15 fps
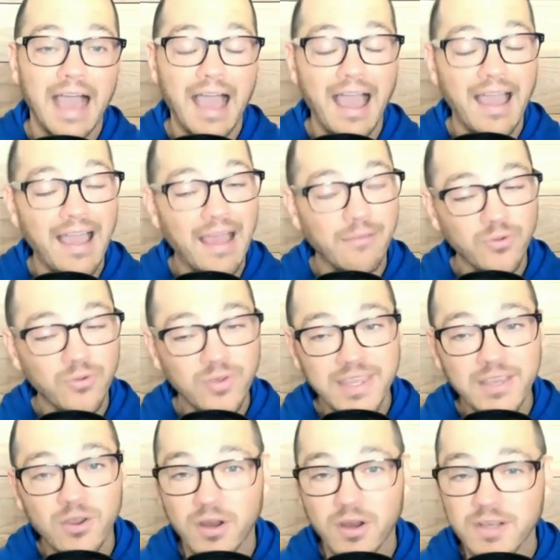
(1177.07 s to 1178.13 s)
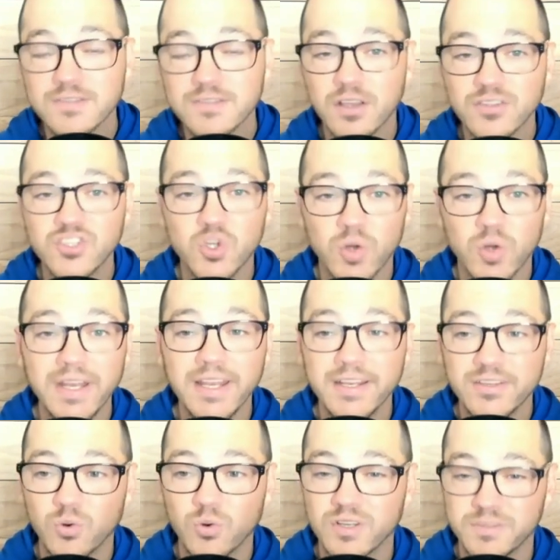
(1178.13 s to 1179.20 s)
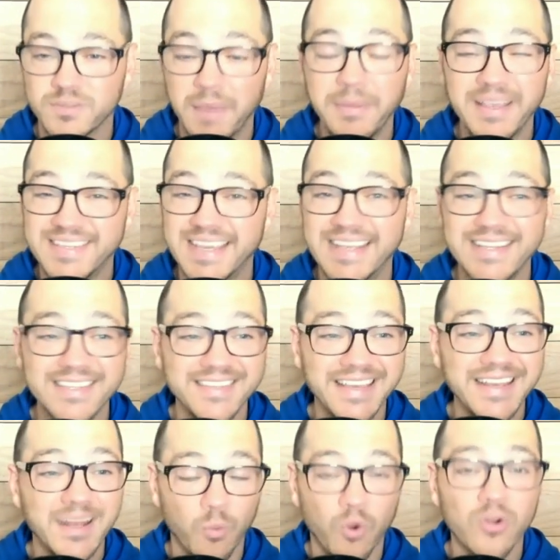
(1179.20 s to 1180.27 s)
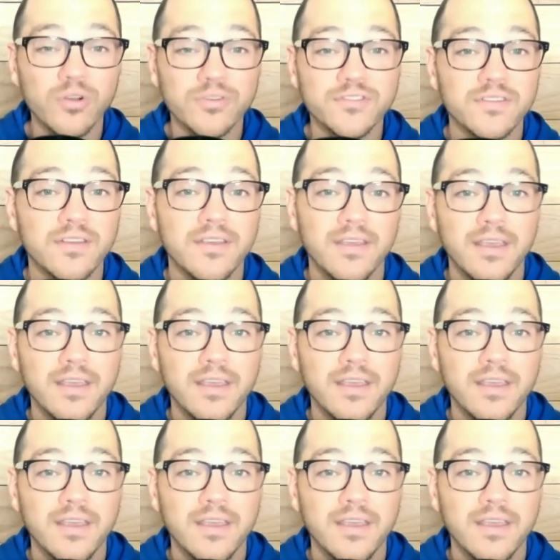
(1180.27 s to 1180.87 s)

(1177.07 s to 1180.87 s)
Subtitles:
I really think Arkansas is trending towards maybe a 10 seed at worst.